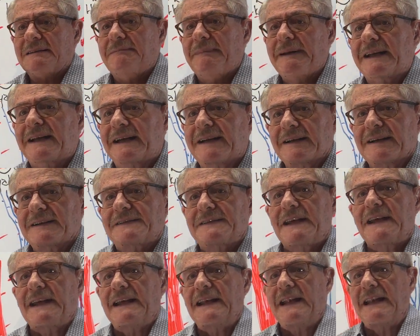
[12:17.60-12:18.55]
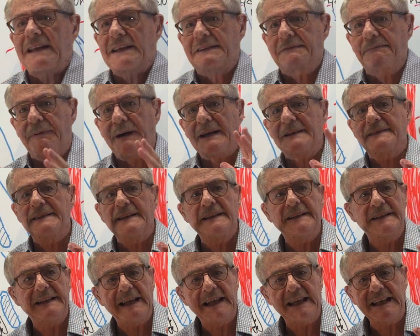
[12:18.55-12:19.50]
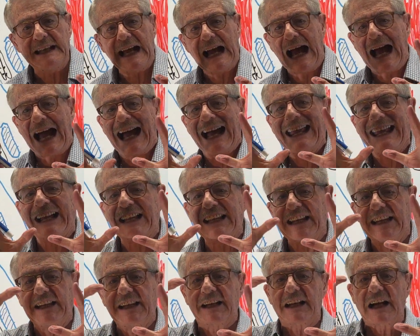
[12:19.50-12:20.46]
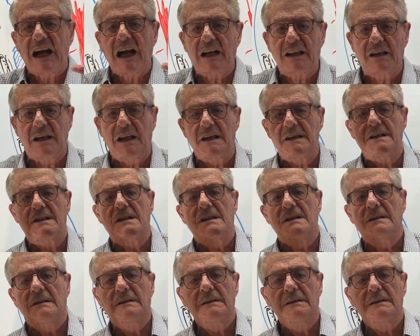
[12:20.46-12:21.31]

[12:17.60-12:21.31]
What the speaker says: because it is present in hyaline cartilage.